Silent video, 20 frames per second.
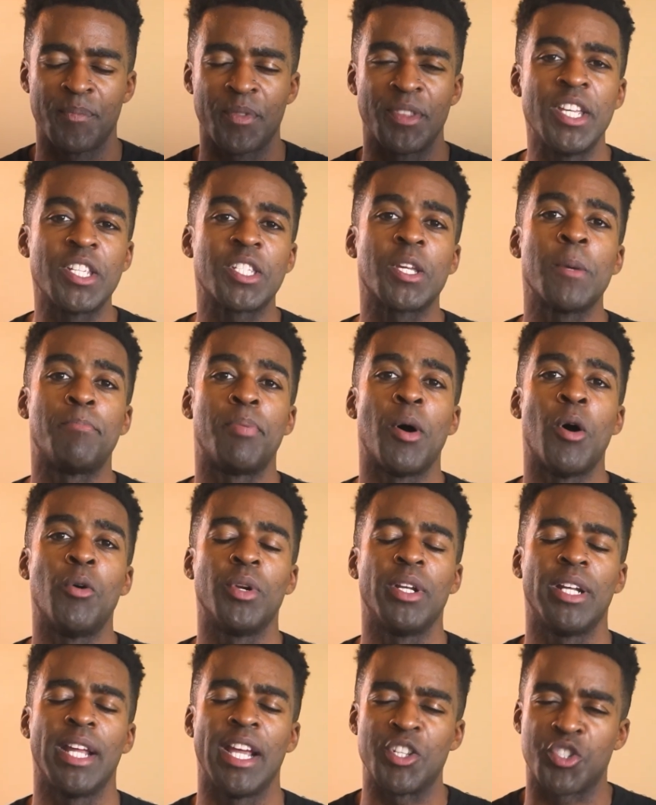This
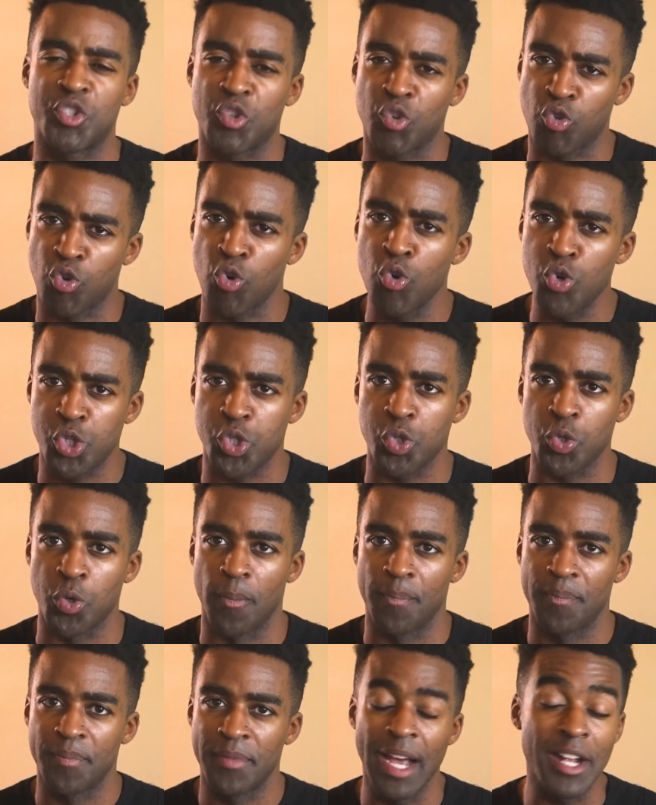component is
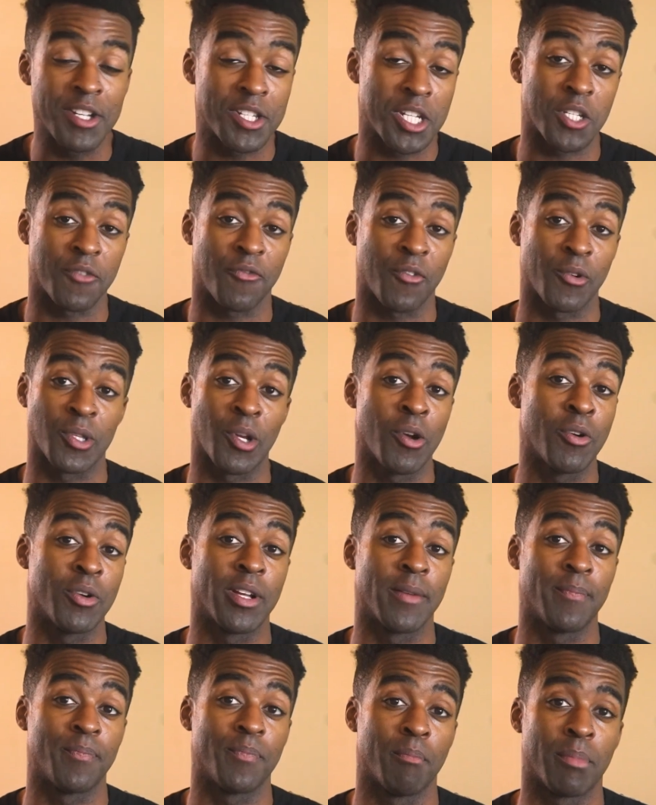crucial, not just for
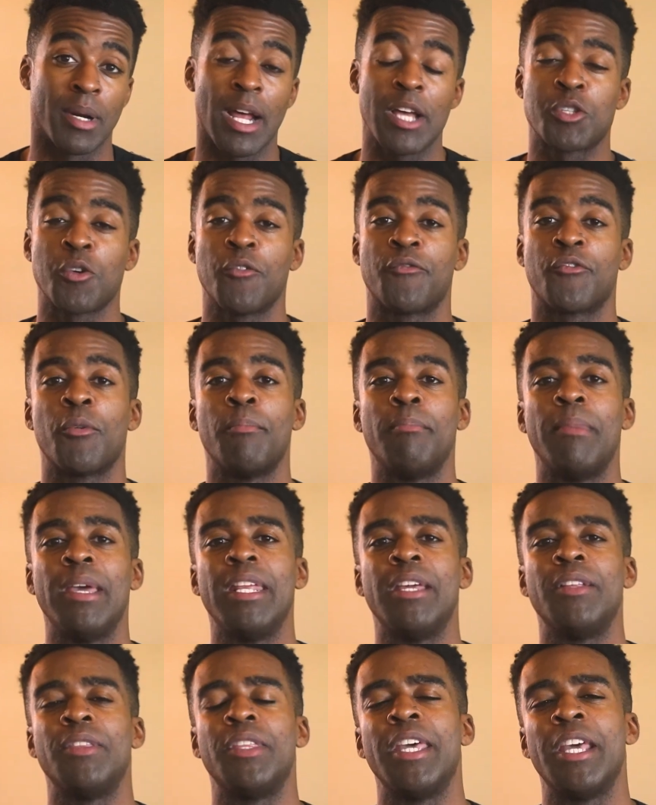learning, but also for
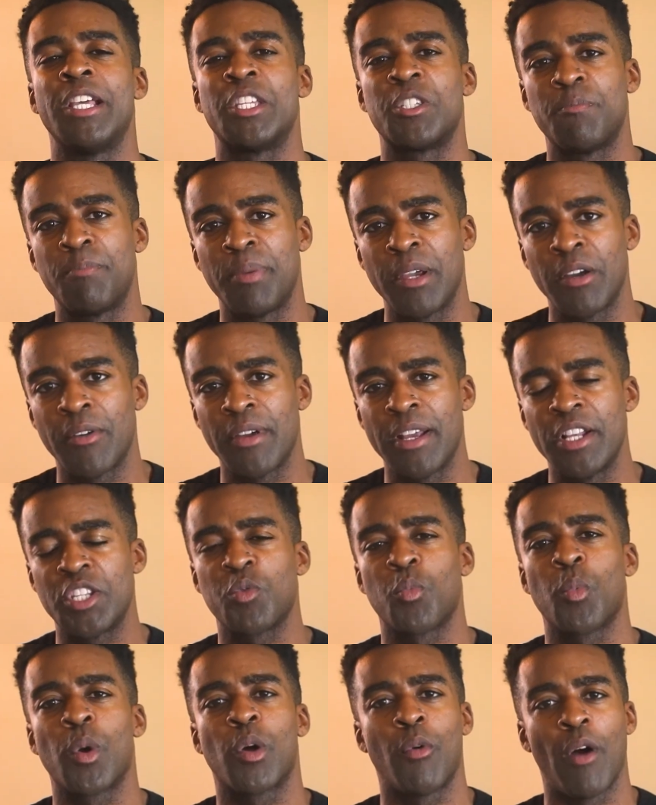meeting the
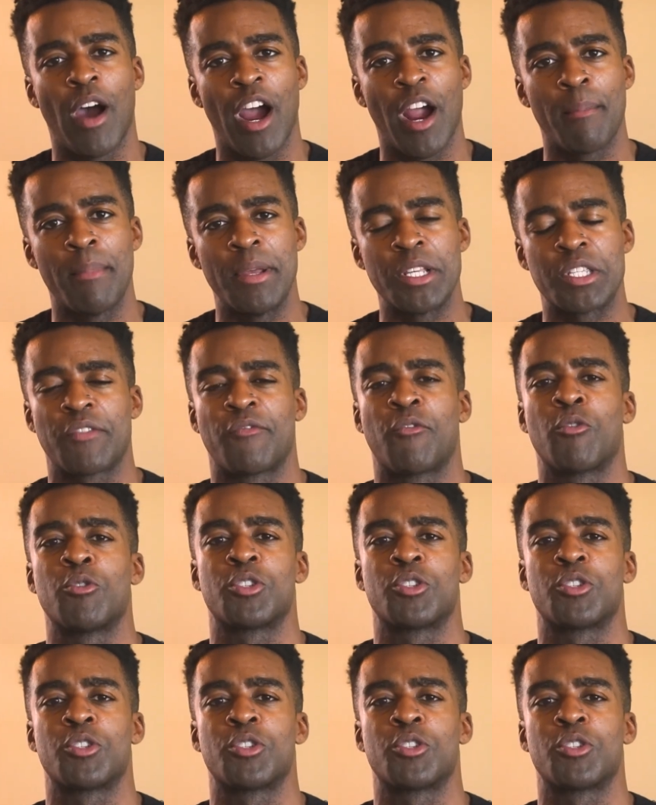experience requirements for